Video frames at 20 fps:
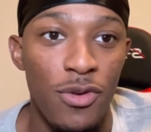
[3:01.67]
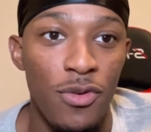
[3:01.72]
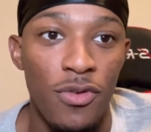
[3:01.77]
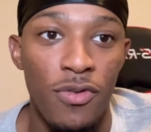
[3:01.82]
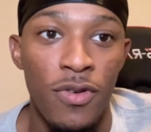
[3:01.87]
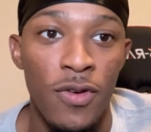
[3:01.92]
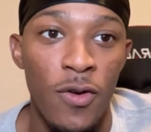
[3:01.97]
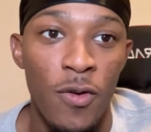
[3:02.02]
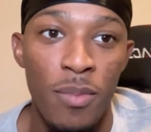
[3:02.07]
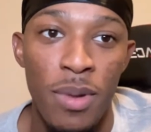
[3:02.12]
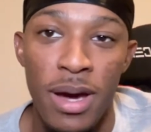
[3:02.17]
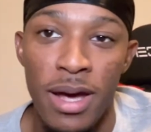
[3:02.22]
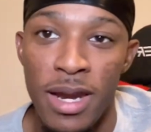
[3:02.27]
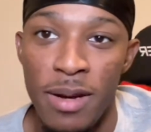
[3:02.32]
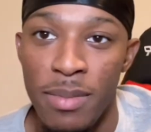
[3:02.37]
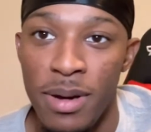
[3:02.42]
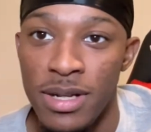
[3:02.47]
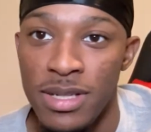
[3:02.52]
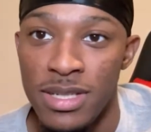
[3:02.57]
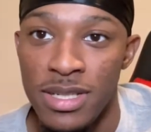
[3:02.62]
you feel bad
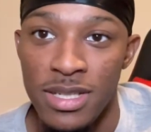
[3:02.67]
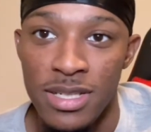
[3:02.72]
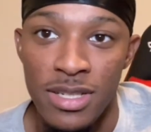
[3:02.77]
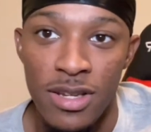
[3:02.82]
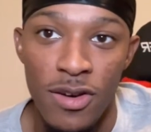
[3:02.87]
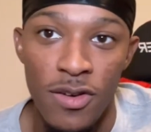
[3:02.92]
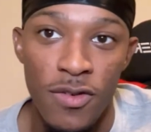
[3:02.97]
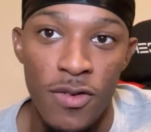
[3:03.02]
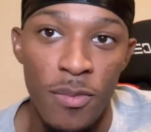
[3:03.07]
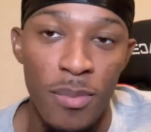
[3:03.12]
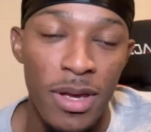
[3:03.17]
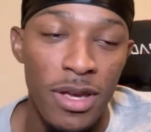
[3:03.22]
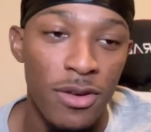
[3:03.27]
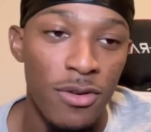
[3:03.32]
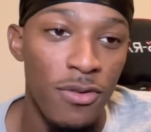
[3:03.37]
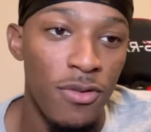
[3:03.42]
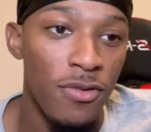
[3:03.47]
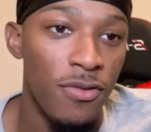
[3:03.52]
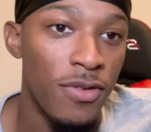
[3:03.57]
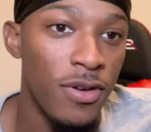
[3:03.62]
about yourself or make
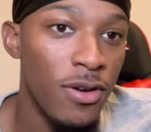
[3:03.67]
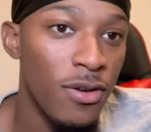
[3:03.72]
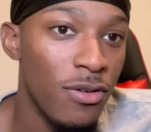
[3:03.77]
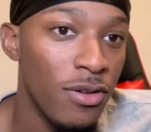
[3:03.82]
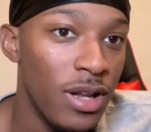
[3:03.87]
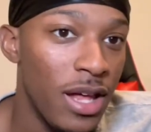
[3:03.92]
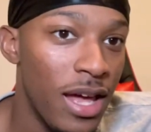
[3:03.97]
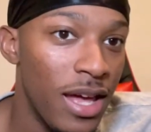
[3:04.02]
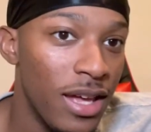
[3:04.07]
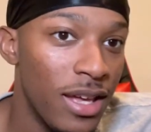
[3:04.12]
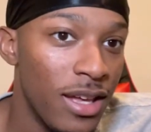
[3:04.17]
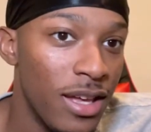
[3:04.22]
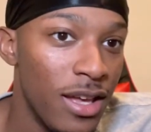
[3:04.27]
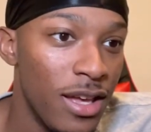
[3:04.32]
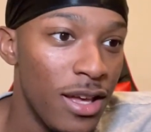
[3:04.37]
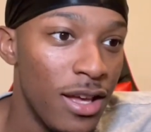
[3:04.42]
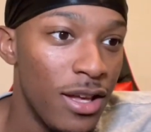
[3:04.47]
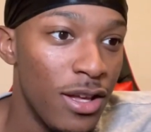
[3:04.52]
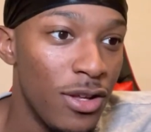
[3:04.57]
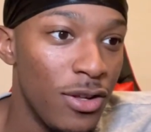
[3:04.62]
you feel like
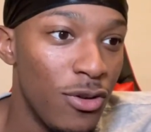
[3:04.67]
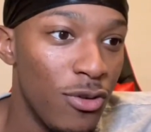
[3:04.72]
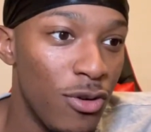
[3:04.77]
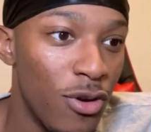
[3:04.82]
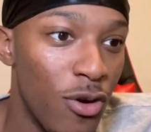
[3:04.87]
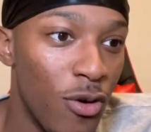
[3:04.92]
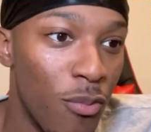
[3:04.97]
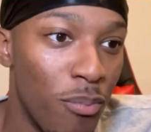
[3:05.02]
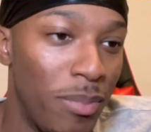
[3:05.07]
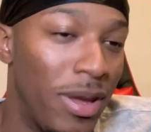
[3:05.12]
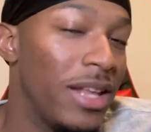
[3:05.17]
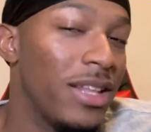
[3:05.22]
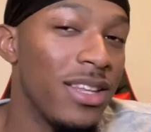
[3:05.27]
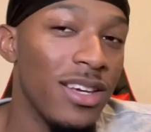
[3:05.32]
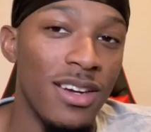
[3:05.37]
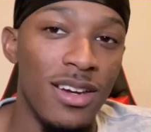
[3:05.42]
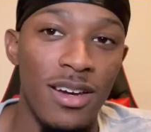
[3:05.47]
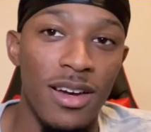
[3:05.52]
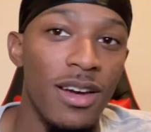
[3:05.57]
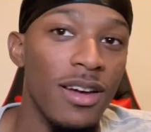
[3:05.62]
you don't make
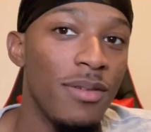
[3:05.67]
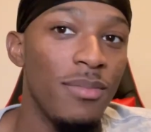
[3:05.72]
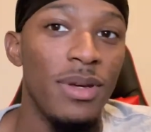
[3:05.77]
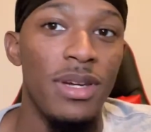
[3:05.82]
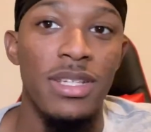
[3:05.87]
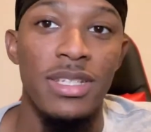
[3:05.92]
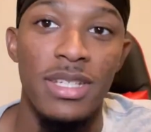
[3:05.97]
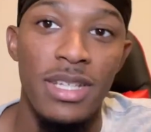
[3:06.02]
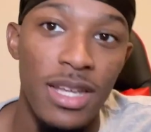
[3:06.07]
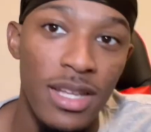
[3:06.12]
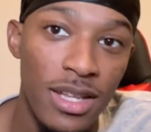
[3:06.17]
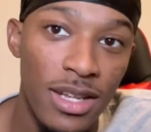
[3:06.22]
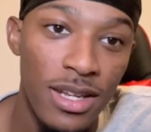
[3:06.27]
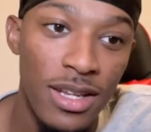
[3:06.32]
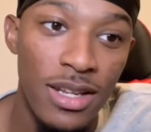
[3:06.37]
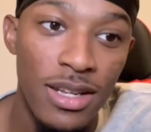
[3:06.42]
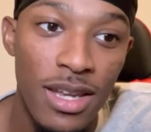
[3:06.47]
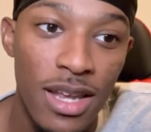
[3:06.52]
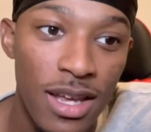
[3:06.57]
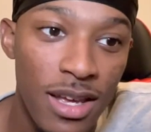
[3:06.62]
the cut. Because at the end of
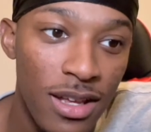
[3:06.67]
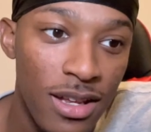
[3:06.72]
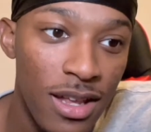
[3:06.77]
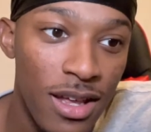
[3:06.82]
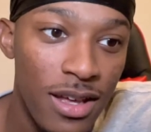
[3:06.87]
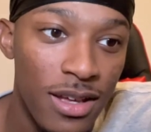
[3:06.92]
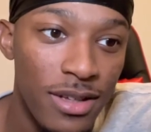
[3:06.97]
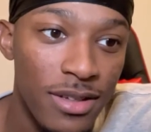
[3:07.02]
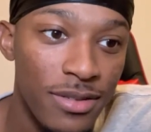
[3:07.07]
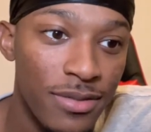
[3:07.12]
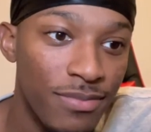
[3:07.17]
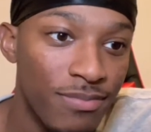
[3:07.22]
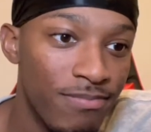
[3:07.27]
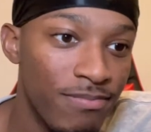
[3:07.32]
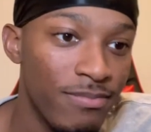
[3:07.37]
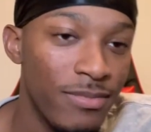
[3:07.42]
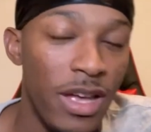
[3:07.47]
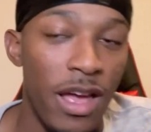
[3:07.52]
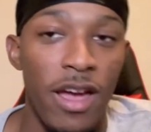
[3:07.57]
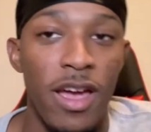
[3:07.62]
the day, like,
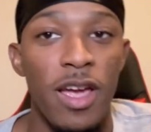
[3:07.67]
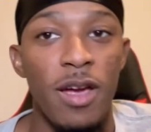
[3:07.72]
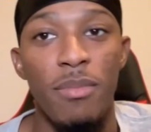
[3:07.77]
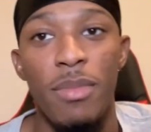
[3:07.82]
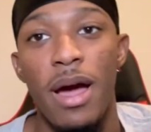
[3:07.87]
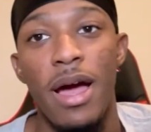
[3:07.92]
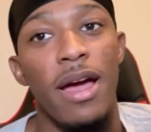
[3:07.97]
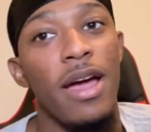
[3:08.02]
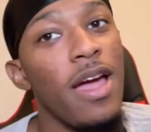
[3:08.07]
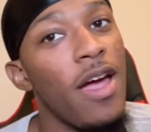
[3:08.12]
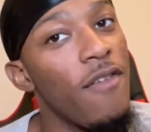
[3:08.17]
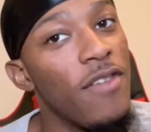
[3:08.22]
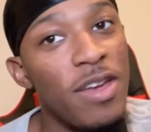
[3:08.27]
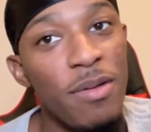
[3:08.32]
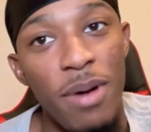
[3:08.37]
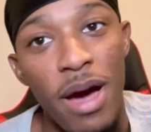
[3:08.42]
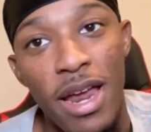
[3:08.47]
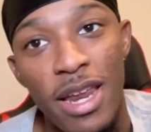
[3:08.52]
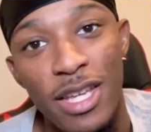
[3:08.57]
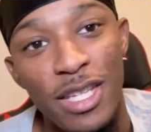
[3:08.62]

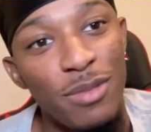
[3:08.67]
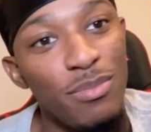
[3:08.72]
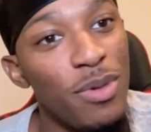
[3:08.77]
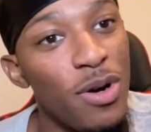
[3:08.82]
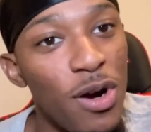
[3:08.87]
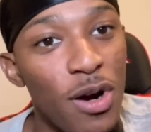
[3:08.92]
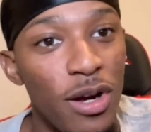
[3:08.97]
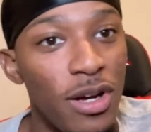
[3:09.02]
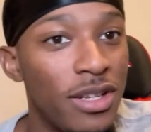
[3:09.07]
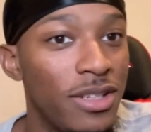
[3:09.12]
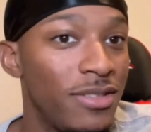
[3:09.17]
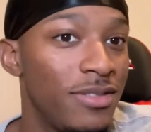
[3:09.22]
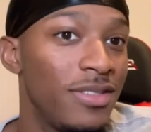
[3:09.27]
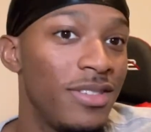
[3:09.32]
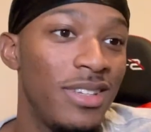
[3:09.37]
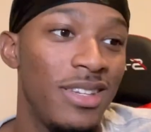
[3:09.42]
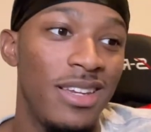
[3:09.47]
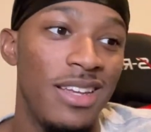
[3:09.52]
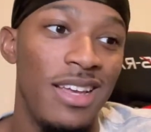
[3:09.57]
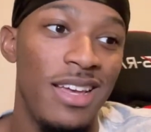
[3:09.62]
everybody's born
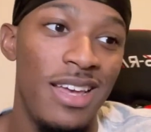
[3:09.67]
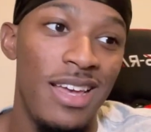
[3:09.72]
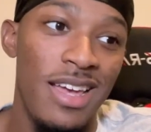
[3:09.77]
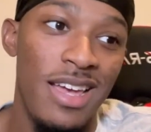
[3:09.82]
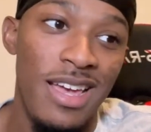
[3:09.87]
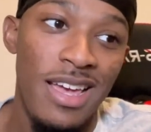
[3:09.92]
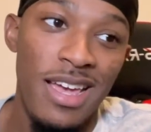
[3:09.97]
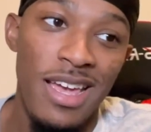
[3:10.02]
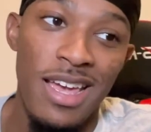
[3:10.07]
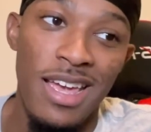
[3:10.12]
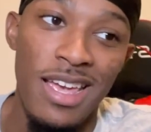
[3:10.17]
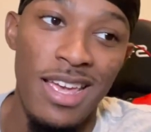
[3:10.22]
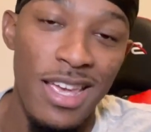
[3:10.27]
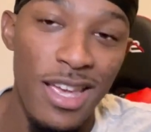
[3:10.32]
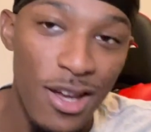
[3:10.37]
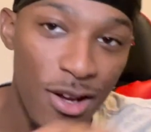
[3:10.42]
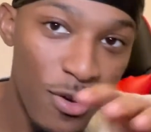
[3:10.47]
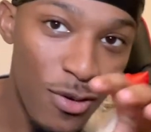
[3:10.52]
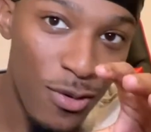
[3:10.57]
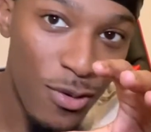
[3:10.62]

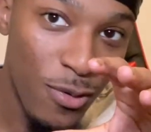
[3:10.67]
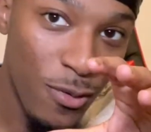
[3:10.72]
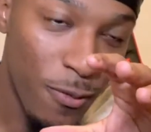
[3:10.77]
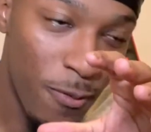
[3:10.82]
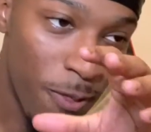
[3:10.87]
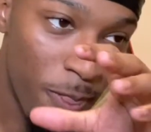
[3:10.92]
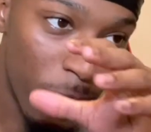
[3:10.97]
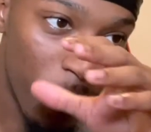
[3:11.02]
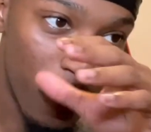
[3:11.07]
equal,